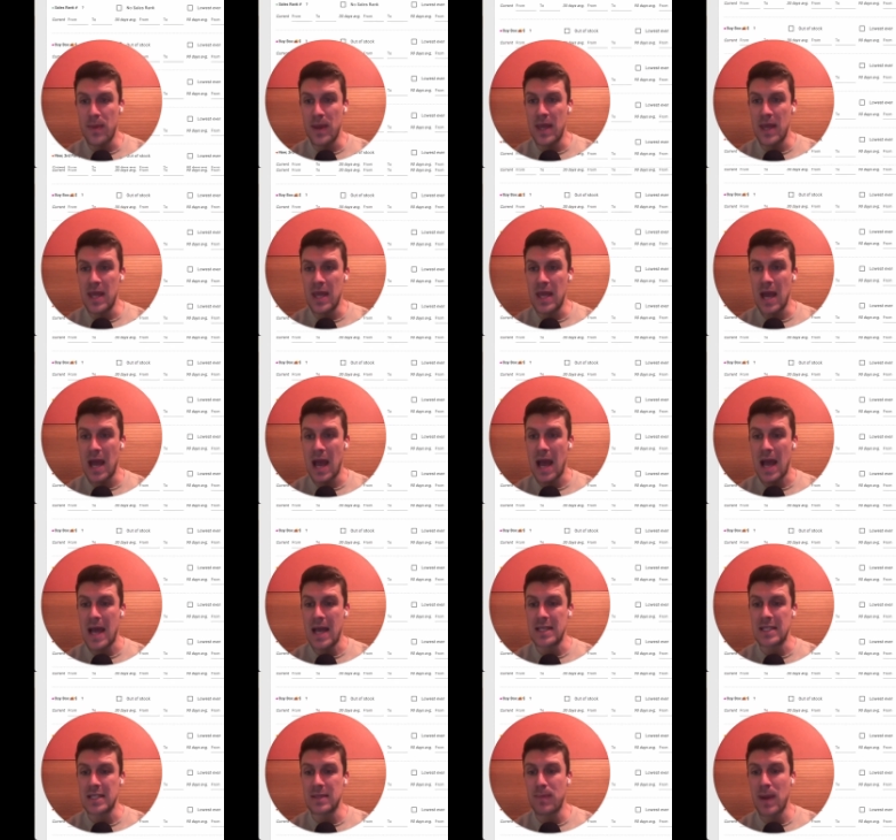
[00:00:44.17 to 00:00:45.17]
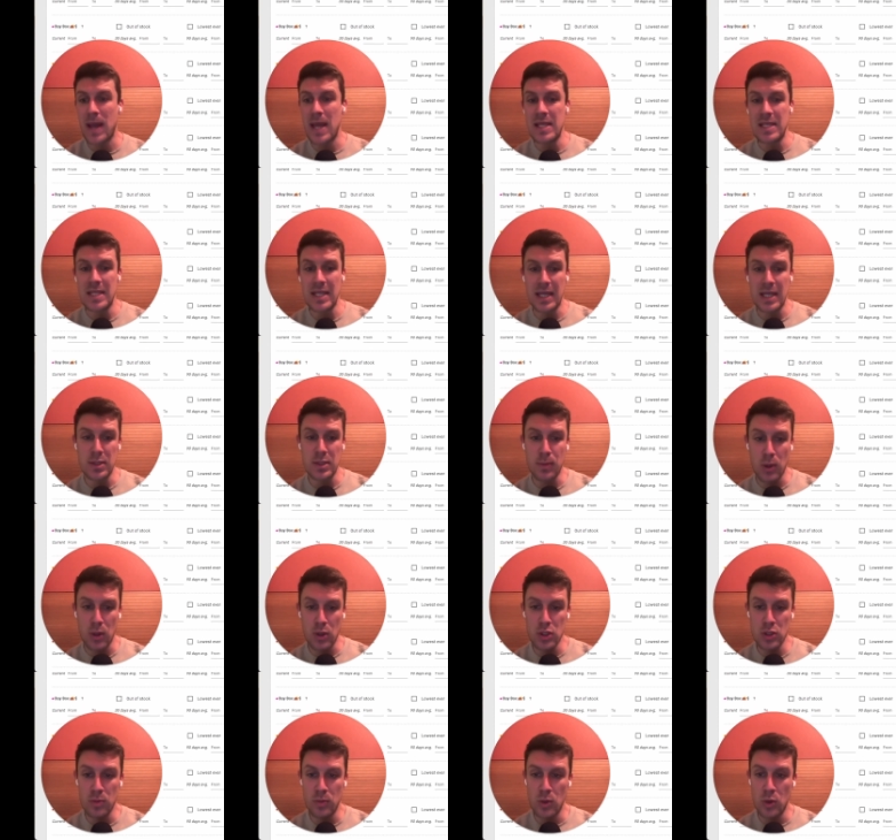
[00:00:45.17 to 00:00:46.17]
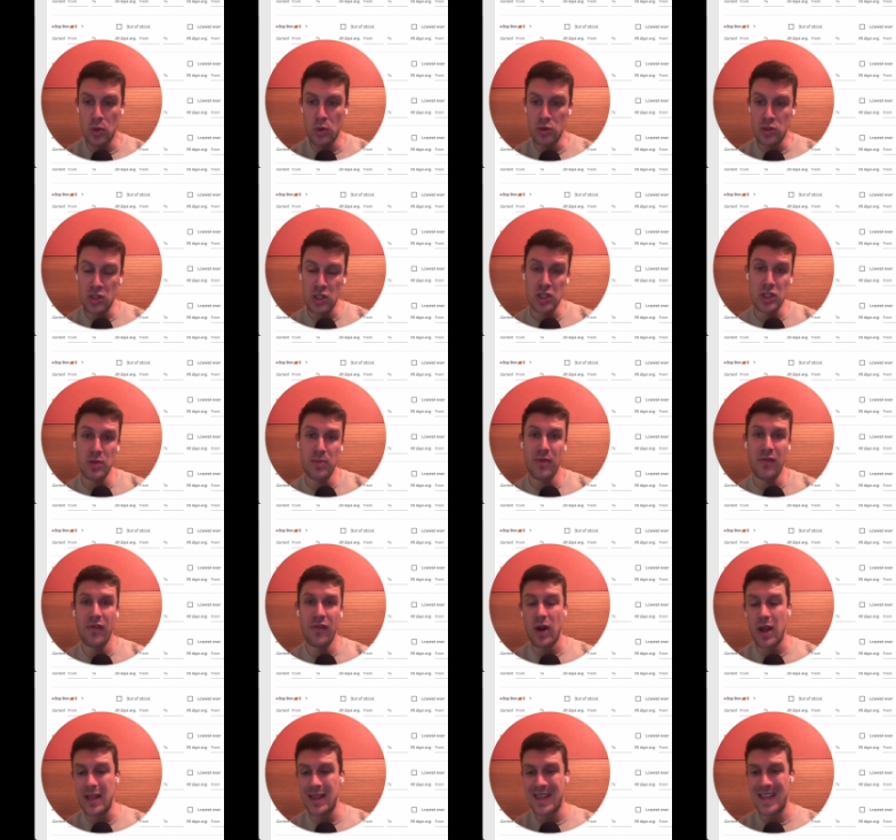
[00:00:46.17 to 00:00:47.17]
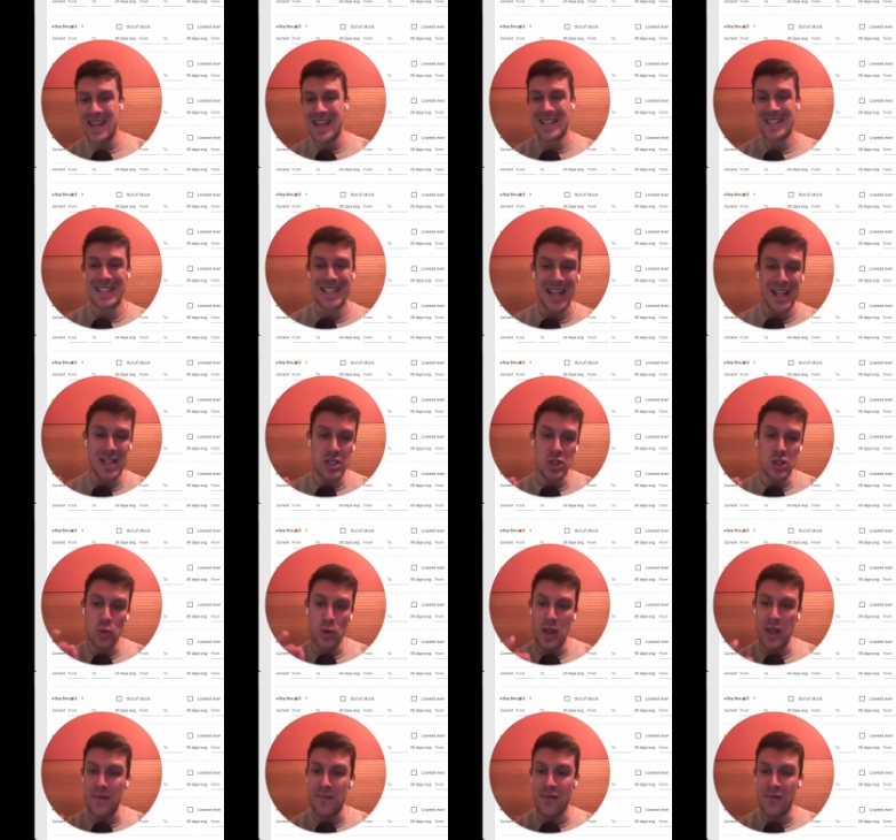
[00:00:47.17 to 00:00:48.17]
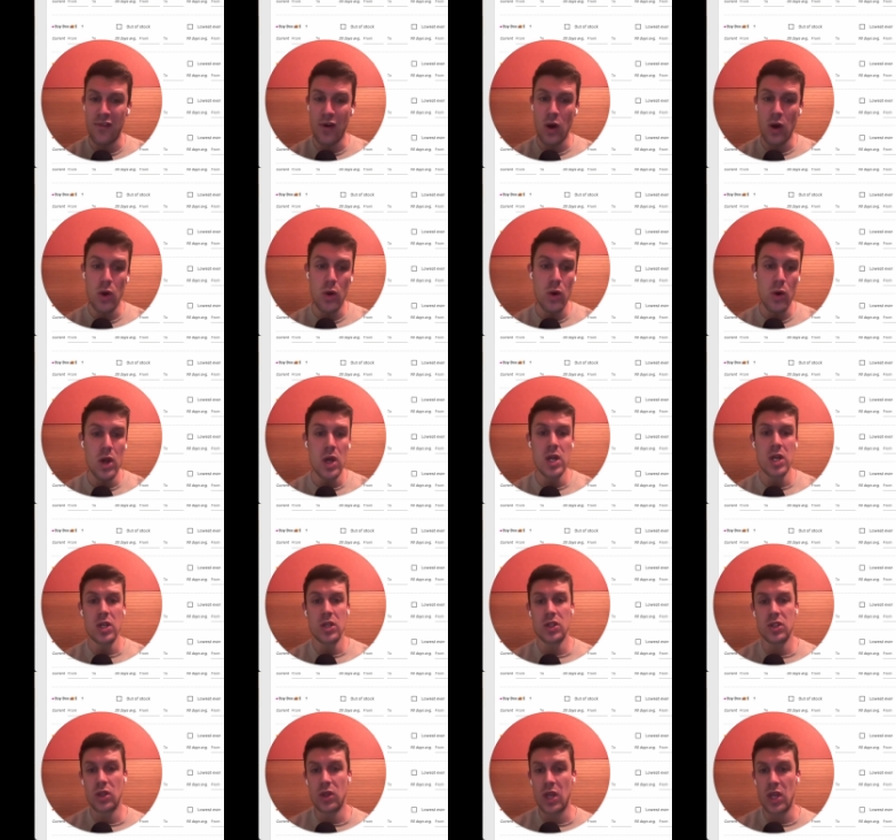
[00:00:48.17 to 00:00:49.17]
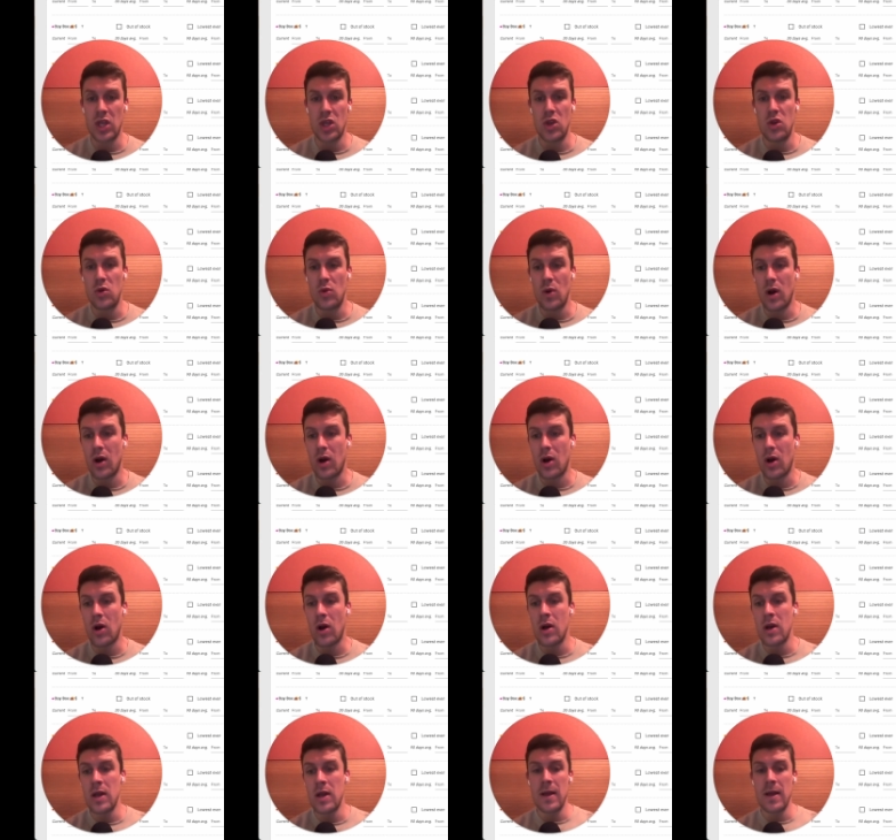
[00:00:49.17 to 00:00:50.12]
be as basic as possible just to provide the essential info so that you are